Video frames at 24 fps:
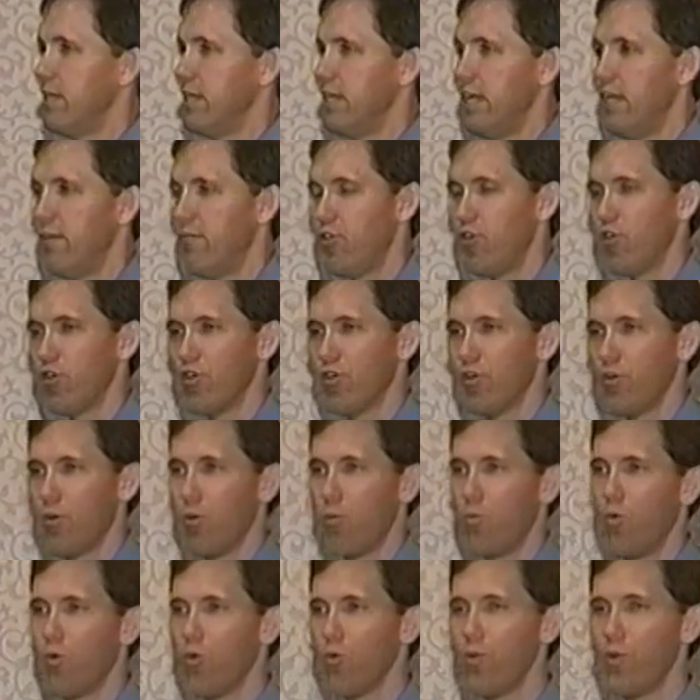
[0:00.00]
If you're
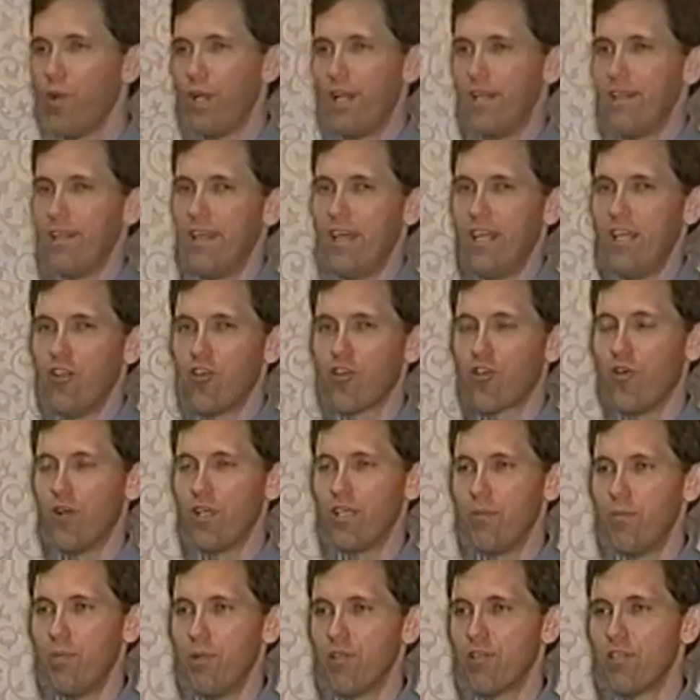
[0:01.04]
worried that you're going
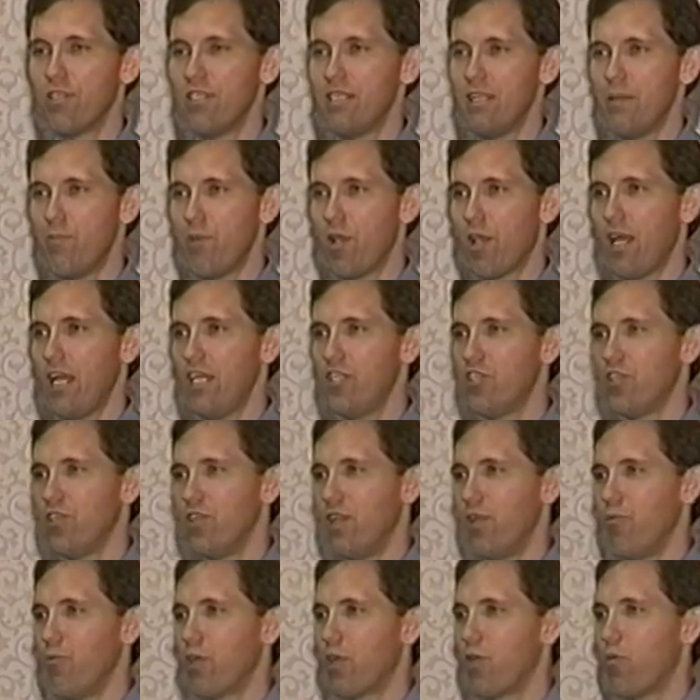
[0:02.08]
to build a simulation
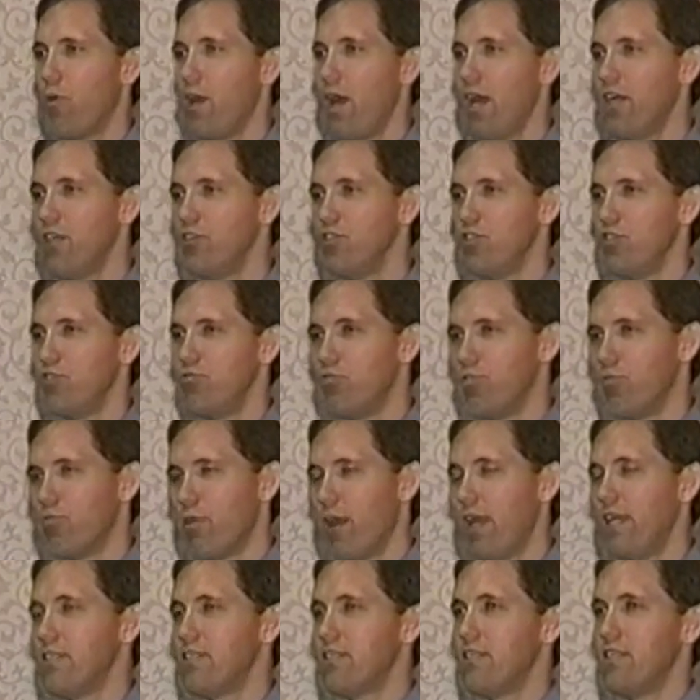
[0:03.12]
that requires you to
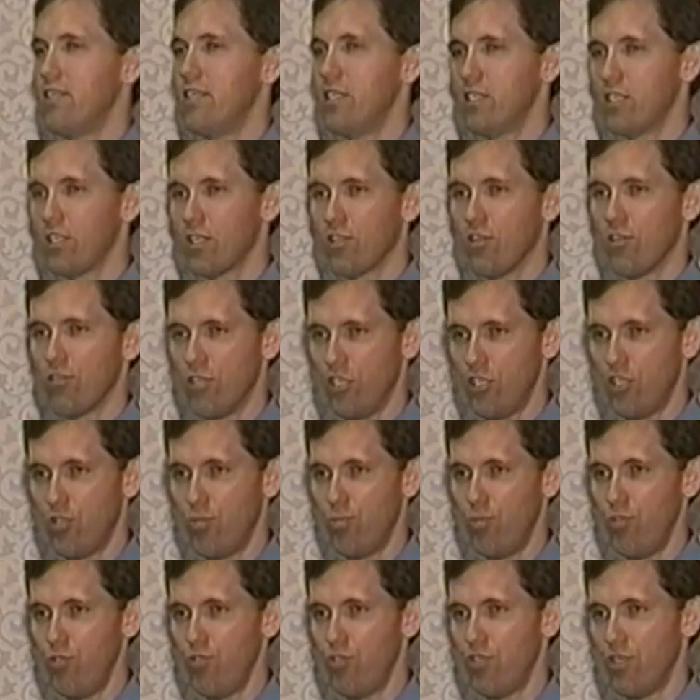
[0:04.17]
write statistical
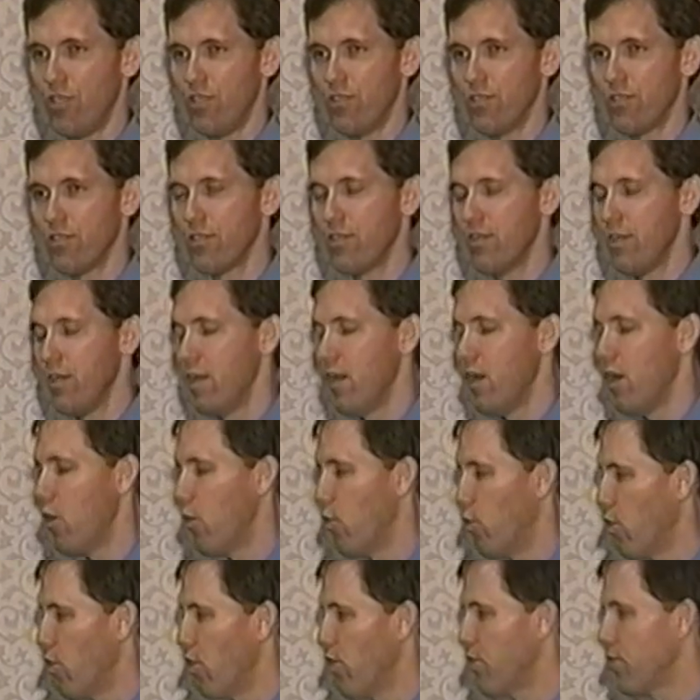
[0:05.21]
distributions
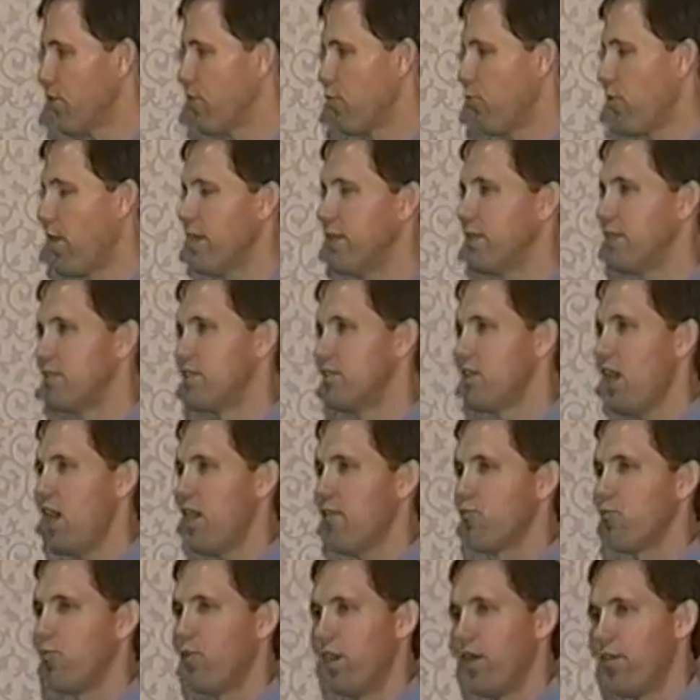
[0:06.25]
or to write the
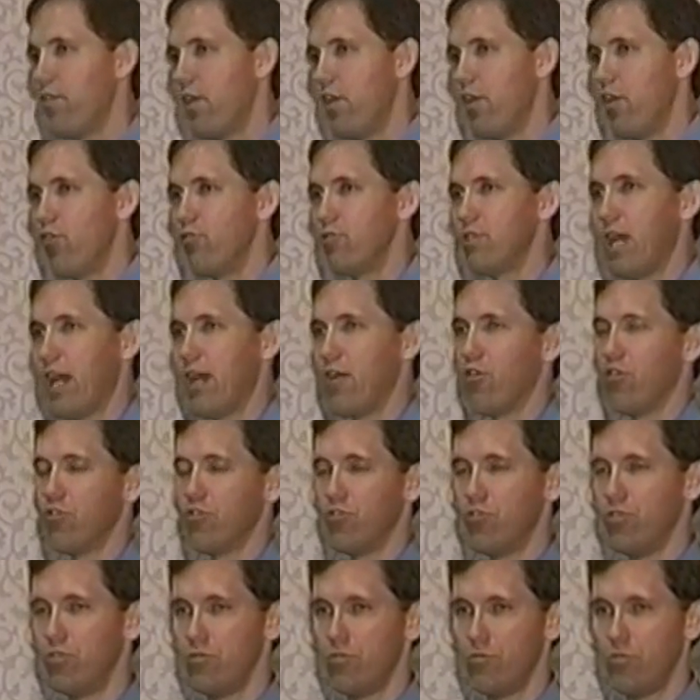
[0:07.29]
software that knows how to,
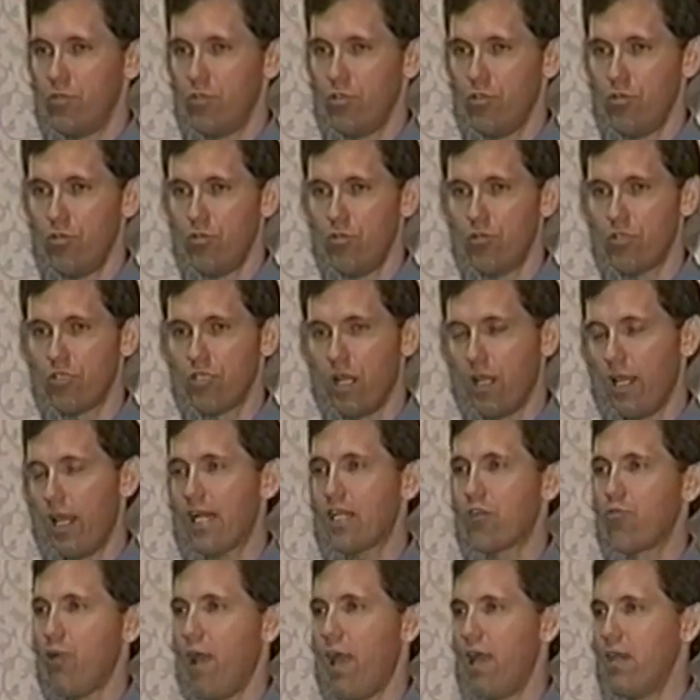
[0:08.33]
to
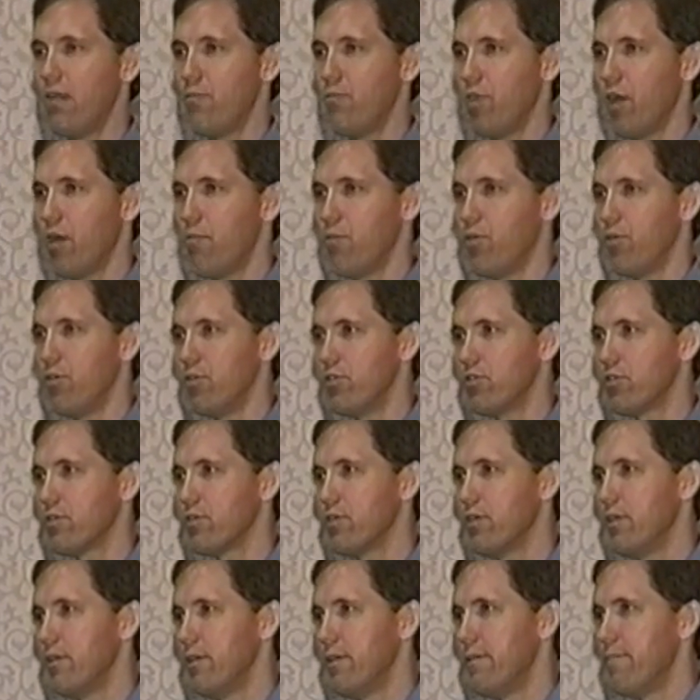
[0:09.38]
select random numbers,
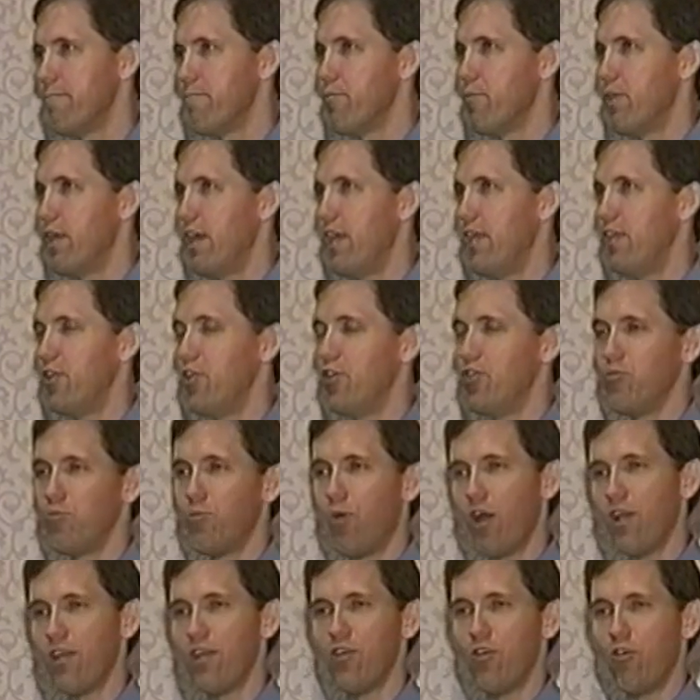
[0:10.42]
then you
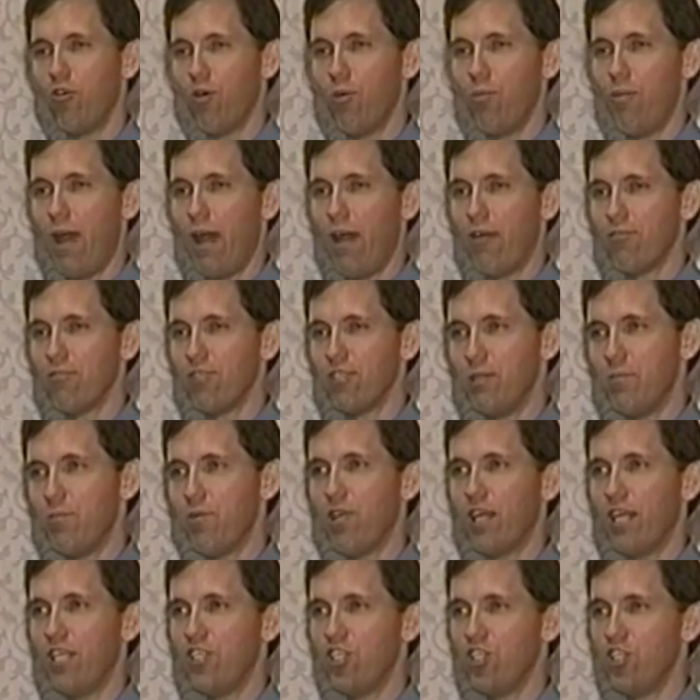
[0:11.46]
want to know about
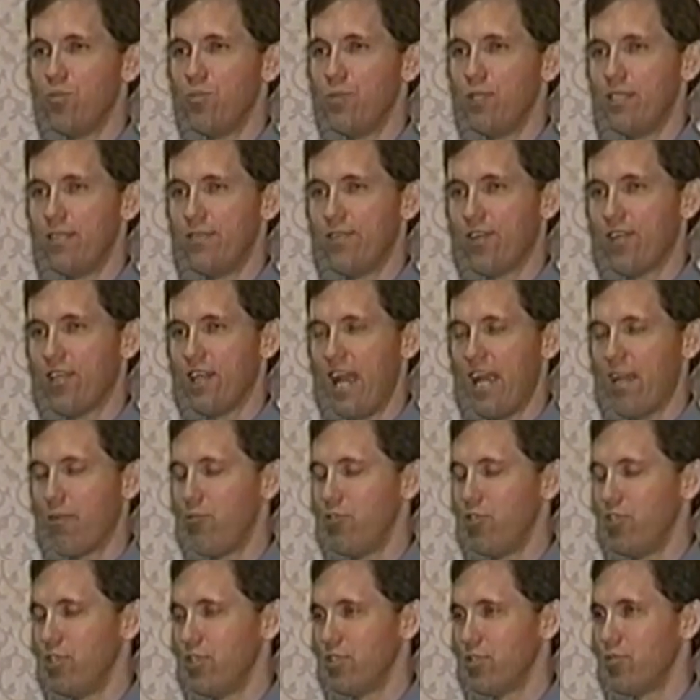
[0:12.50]
simulation-specific
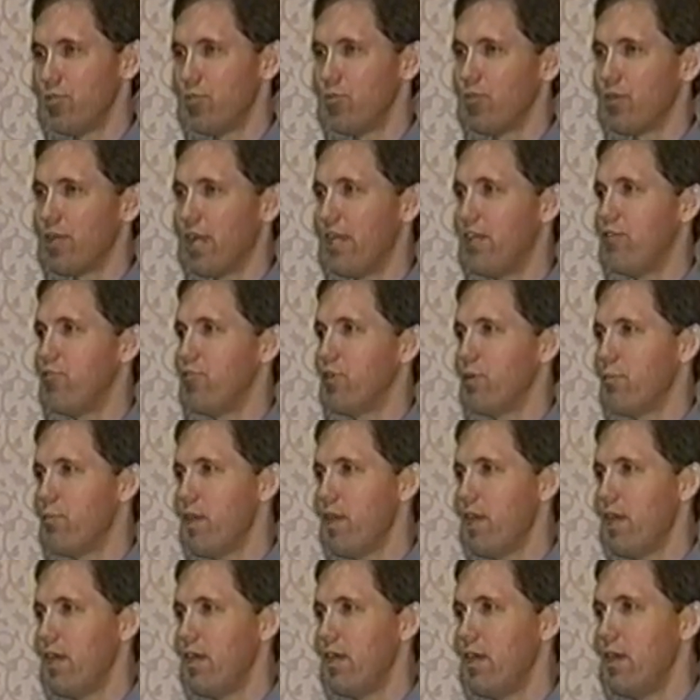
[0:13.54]
languages, which we'll get to in a
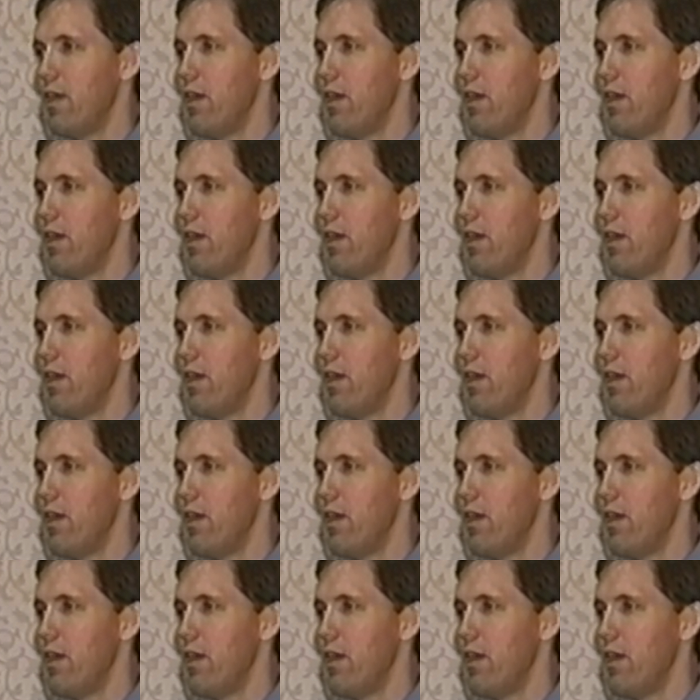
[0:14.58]
minute.